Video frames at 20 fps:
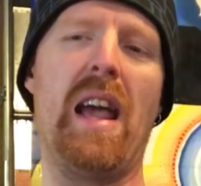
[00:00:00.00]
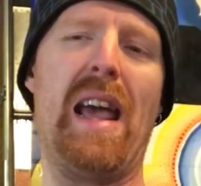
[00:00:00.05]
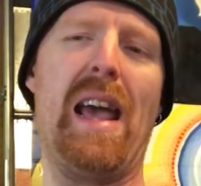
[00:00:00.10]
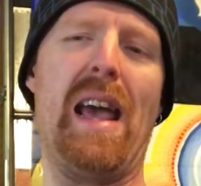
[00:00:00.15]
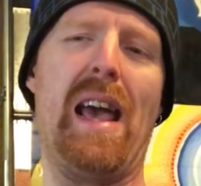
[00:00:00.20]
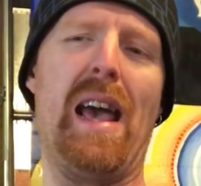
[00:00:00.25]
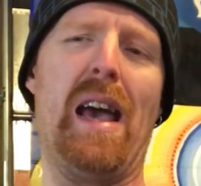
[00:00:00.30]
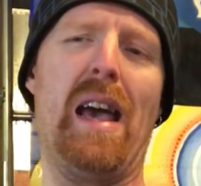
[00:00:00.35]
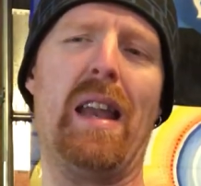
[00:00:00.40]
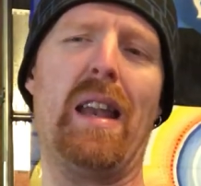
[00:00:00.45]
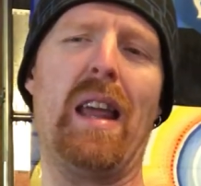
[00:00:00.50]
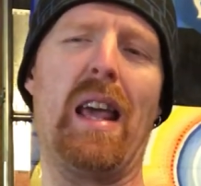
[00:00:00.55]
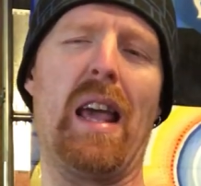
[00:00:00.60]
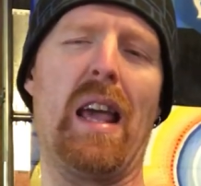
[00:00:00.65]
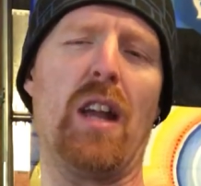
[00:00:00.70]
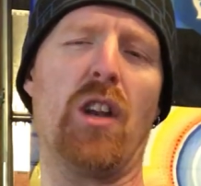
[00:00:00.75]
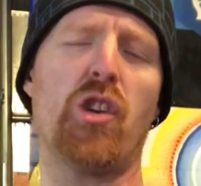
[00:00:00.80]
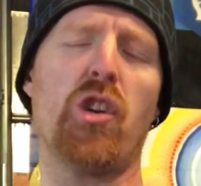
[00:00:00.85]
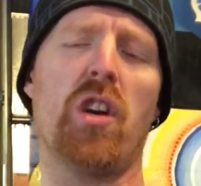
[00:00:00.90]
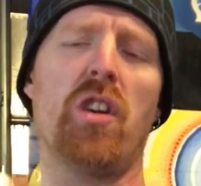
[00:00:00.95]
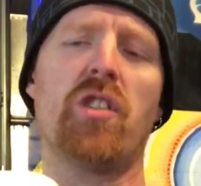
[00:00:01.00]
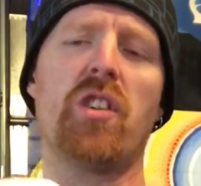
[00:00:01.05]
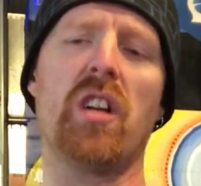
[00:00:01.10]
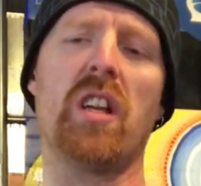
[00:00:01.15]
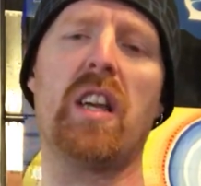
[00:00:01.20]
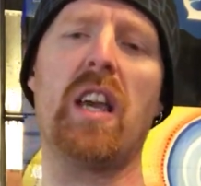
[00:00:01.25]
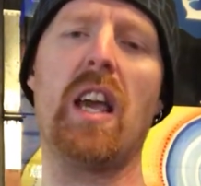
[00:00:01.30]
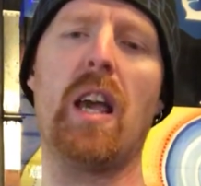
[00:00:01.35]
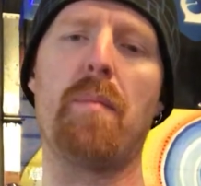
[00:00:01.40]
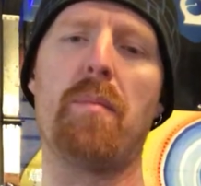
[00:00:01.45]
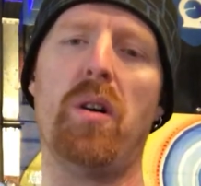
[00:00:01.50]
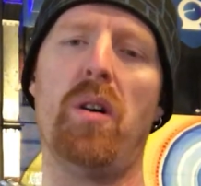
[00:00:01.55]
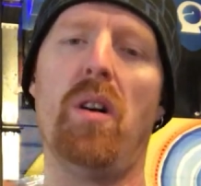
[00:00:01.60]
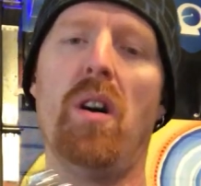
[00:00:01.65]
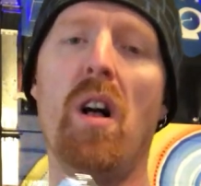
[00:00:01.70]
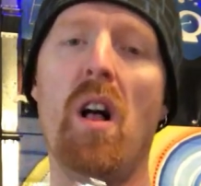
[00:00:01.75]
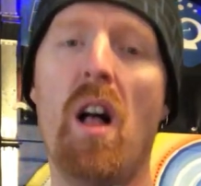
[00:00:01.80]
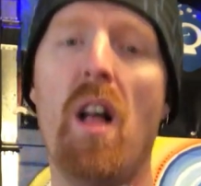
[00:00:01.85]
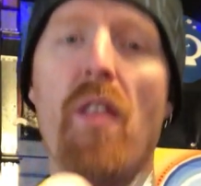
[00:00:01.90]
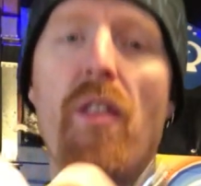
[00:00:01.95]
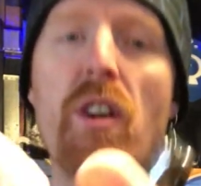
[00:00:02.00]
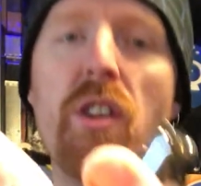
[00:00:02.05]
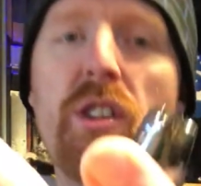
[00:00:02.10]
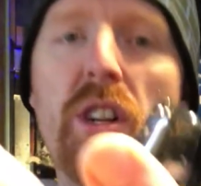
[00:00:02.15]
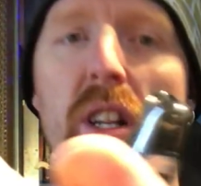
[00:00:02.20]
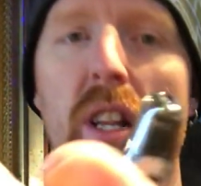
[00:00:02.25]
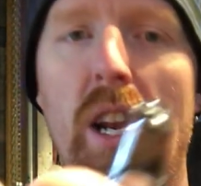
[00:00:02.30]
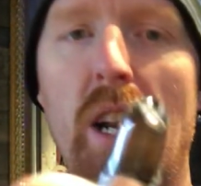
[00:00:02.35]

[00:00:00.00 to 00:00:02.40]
and a charging cable. There's a